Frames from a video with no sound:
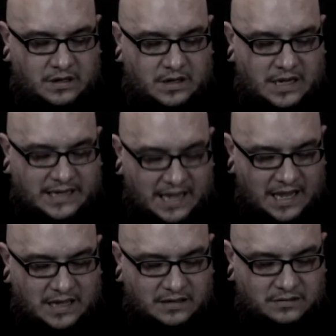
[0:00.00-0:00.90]

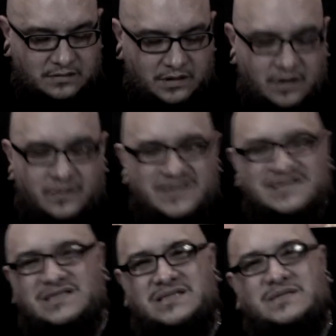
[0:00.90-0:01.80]
Again, you know, this
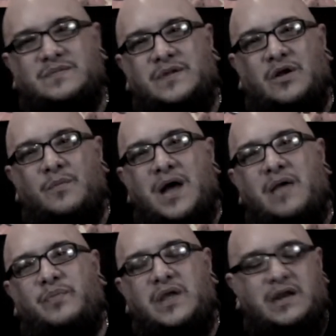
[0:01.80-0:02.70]
is, you know, my
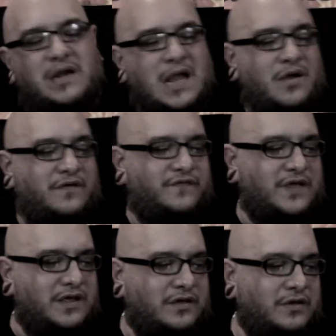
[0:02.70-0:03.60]
opinion, how I
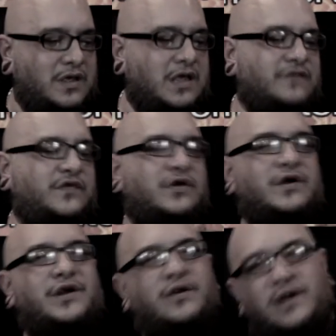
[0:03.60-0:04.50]
feel. If you
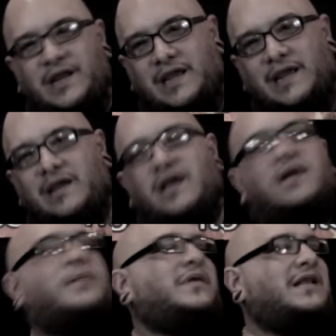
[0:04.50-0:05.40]
don't agree,
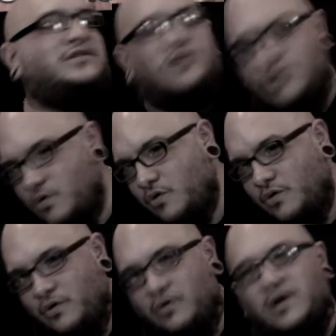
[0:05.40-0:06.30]
I mean, that's
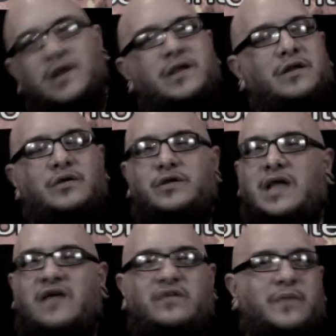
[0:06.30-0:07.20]
cool. You know,
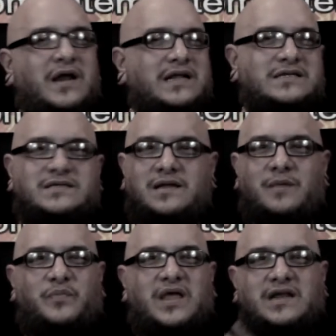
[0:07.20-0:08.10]
everybody's
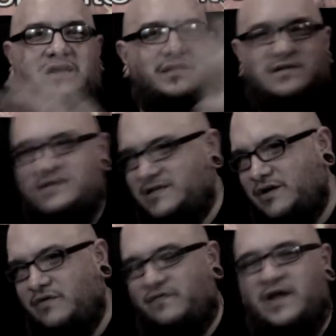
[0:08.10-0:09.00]
opinions, you
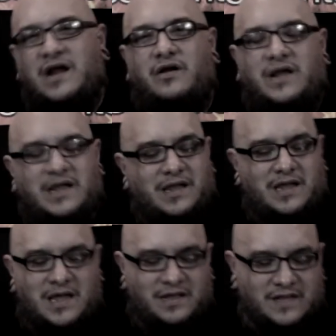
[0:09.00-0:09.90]
know, vary,
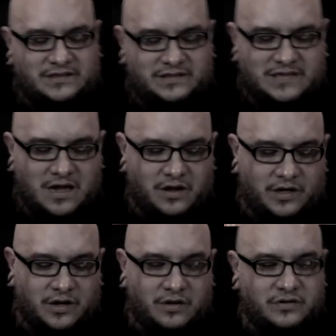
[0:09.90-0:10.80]
and that's just how
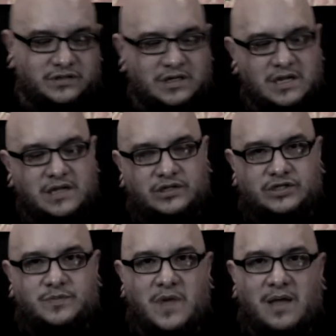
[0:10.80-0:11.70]
it goes.
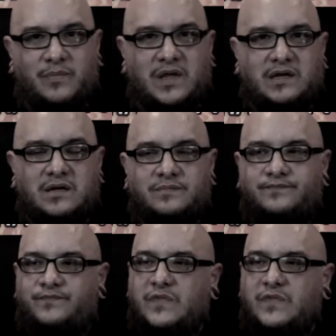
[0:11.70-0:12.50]
Just my opinion.